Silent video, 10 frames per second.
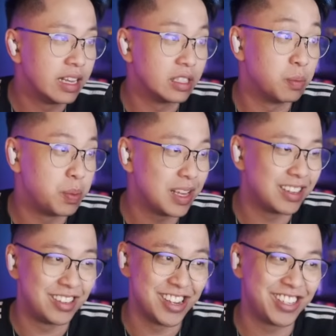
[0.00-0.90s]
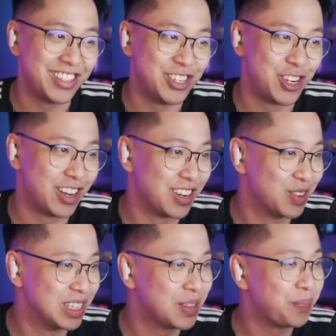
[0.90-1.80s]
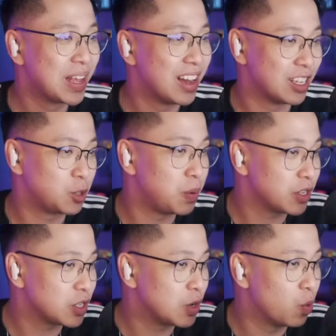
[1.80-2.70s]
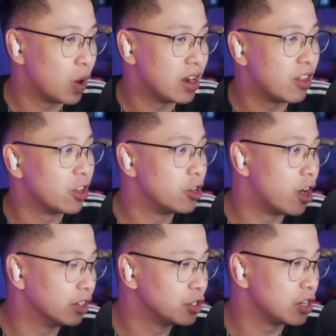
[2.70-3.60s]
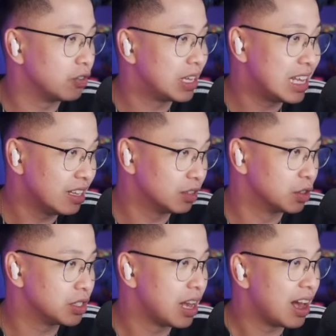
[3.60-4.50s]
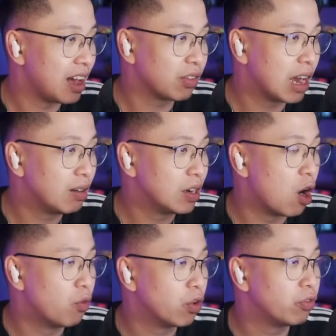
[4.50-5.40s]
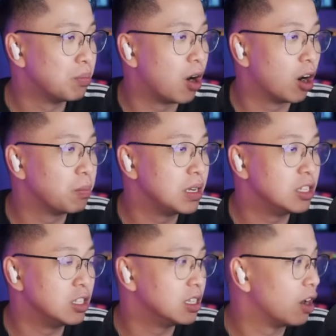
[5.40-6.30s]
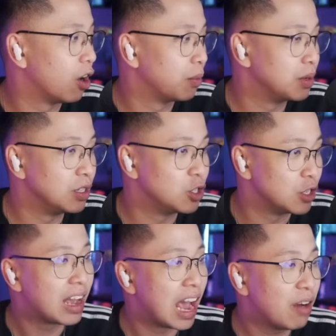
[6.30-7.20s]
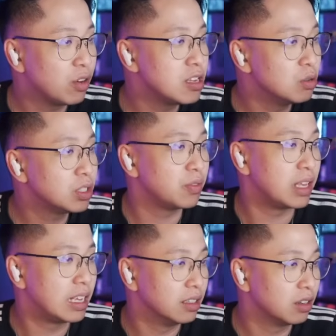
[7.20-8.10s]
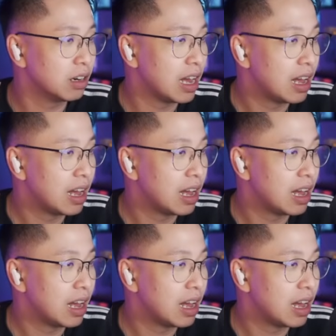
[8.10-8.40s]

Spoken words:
is a bit disingenuous, especially when the knowledge of healers have carried over from RPG to RPG. Every use of healer